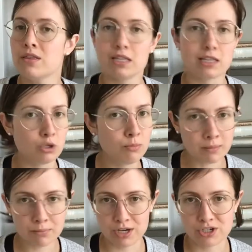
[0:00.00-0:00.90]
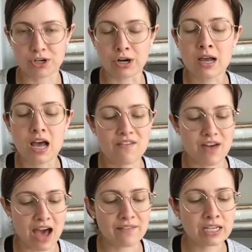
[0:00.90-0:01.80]
the looming pressure of
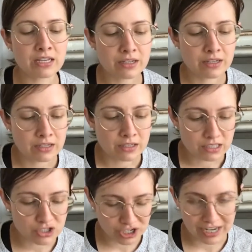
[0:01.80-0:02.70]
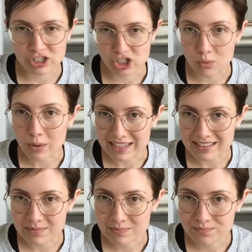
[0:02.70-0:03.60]
having to change your weight